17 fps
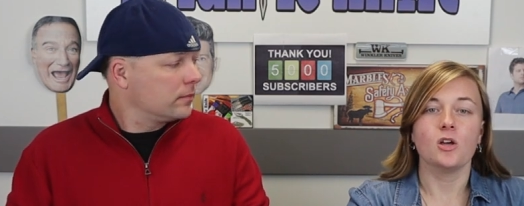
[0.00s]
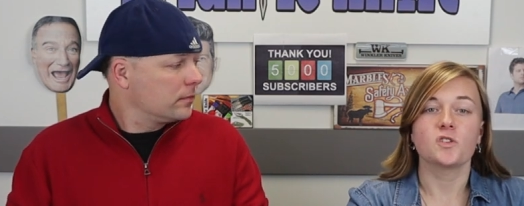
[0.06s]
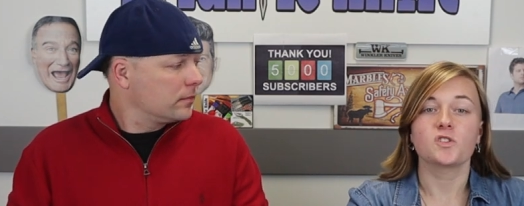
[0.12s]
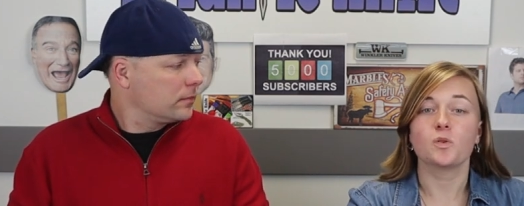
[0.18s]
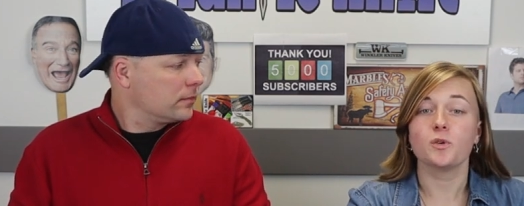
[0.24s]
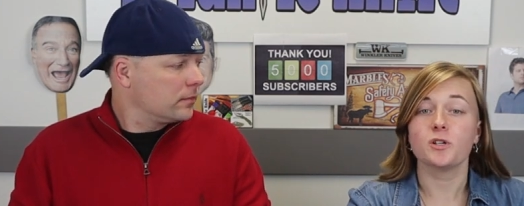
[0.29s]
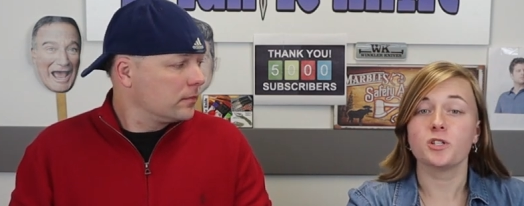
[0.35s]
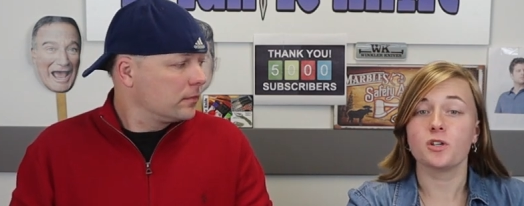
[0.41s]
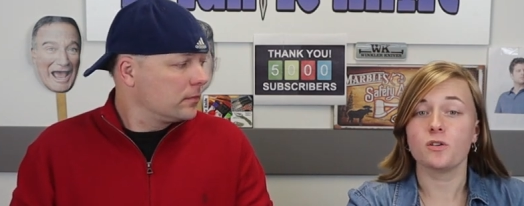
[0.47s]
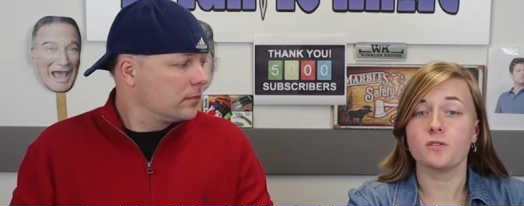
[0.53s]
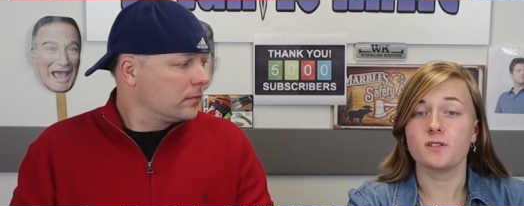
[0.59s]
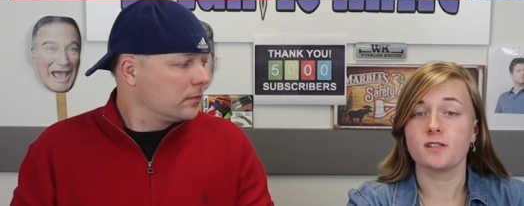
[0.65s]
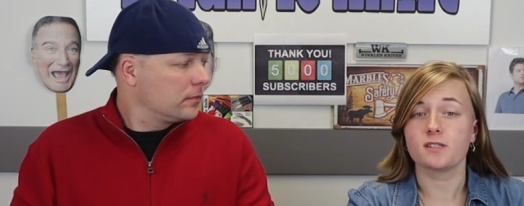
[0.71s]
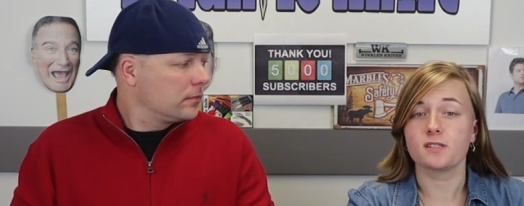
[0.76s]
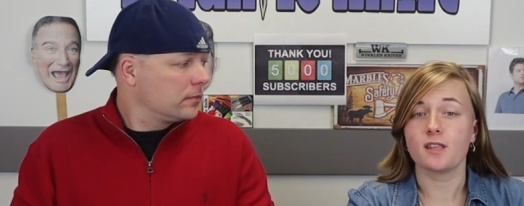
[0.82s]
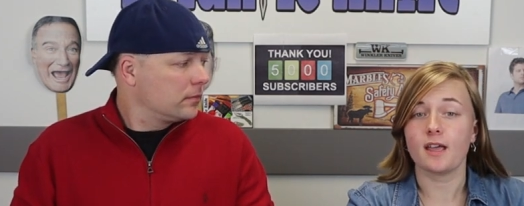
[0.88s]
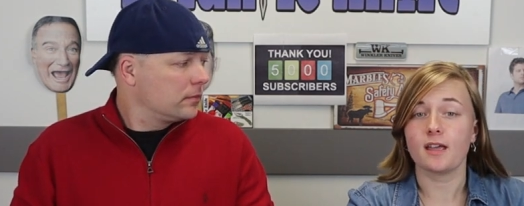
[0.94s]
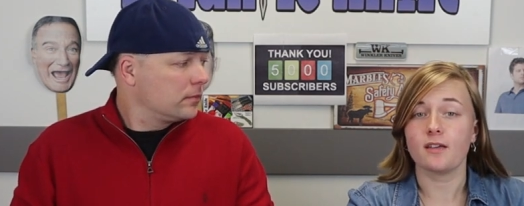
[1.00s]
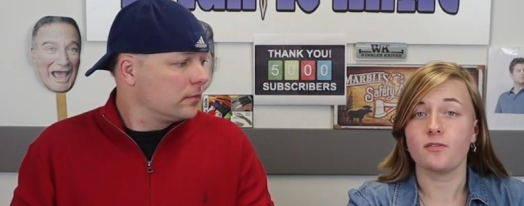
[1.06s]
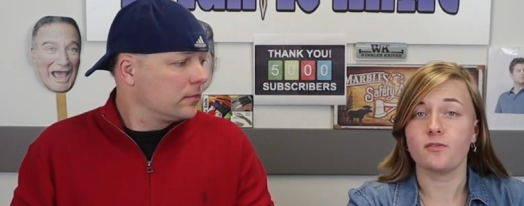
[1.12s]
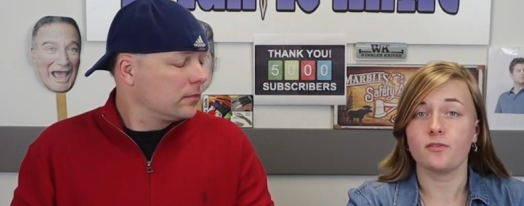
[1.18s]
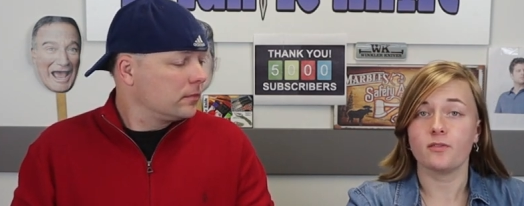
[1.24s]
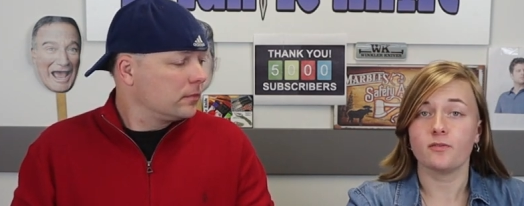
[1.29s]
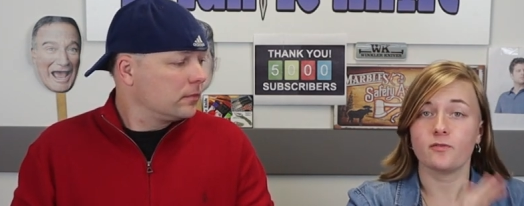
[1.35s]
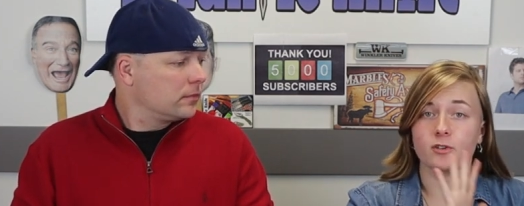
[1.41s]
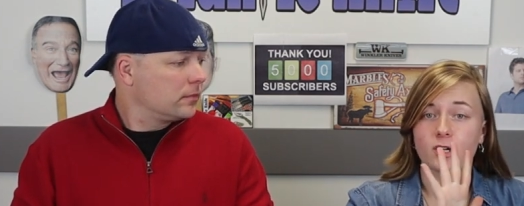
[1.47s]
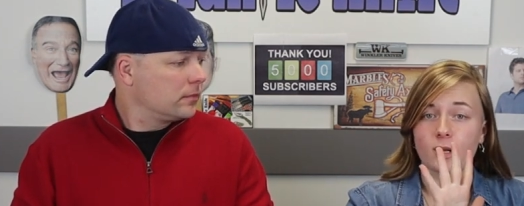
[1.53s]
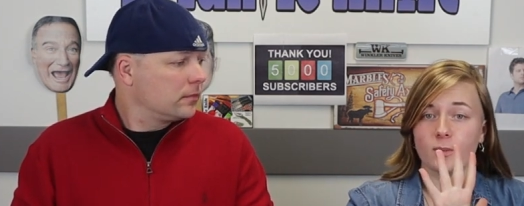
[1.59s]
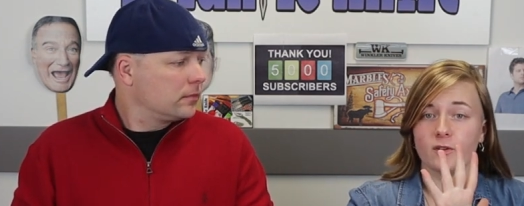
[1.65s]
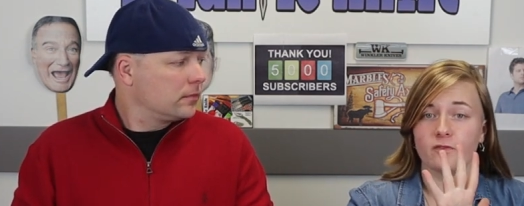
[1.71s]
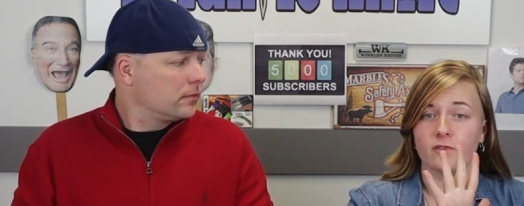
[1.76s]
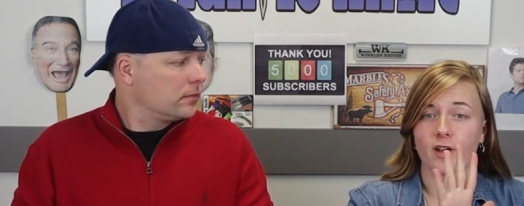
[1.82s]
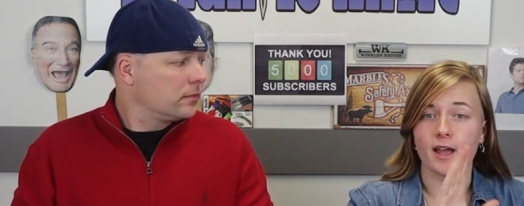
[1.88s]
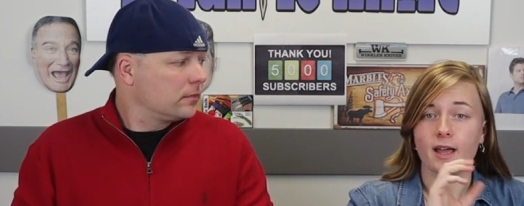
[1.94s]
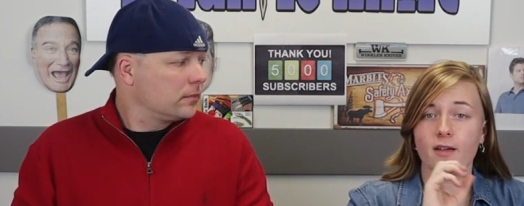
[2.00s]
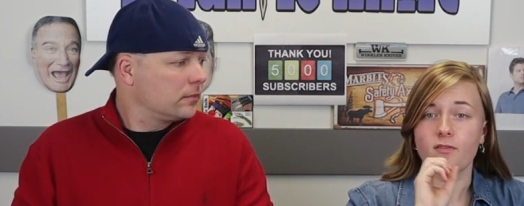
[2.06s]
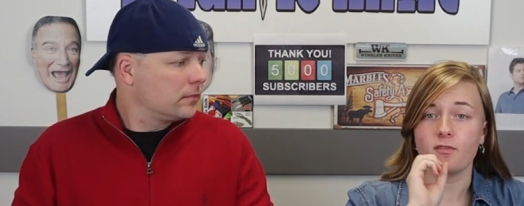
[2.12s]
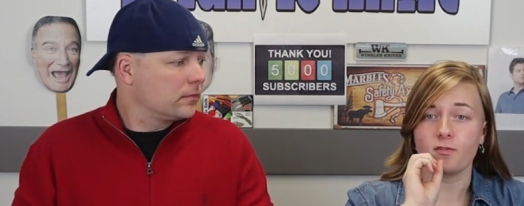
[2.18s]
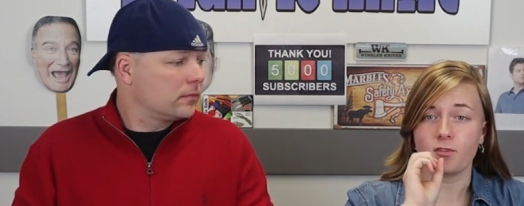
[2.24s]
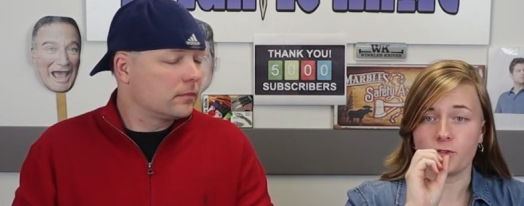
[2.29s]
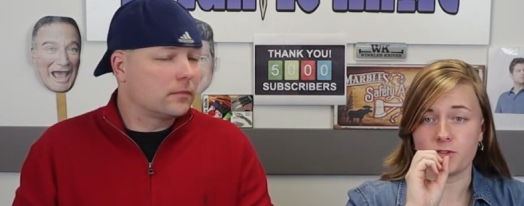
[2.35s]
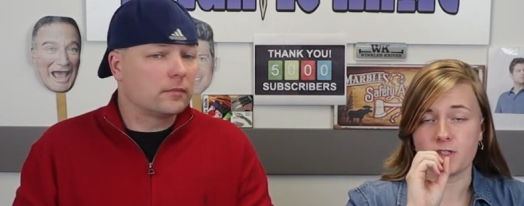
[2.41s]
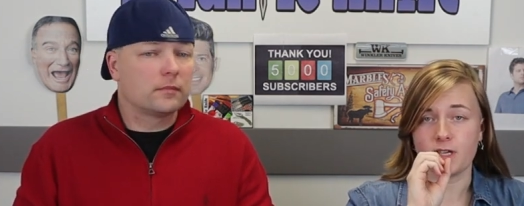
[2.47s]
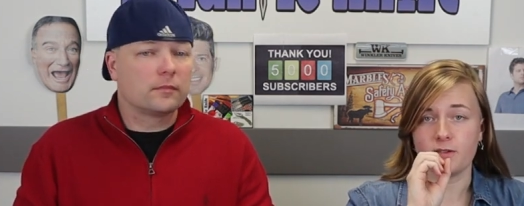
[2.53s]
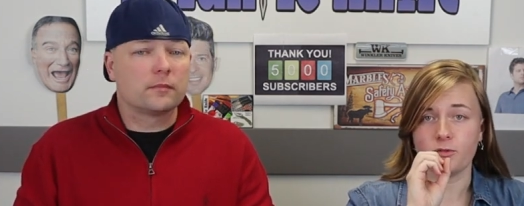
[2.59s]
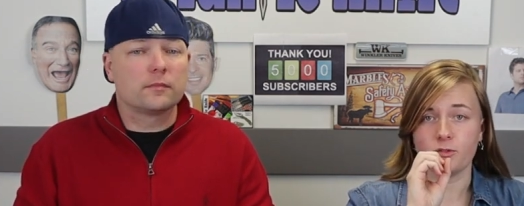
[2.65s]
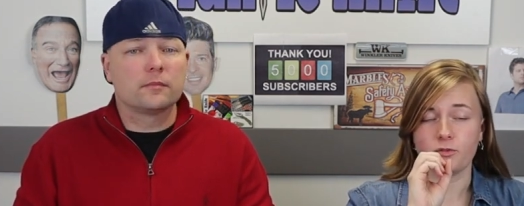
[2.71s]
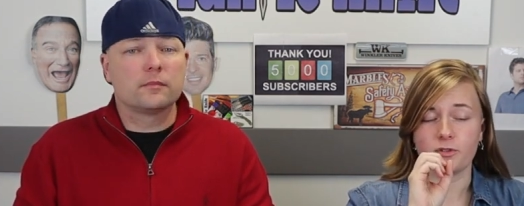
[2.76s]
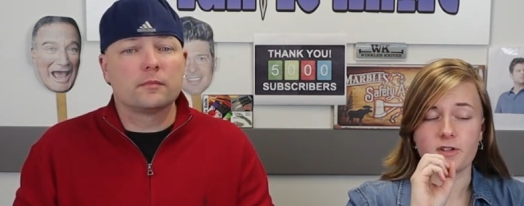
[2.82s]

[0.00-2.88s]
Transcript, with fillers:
Speaker 1: So we chose this knife for number five for several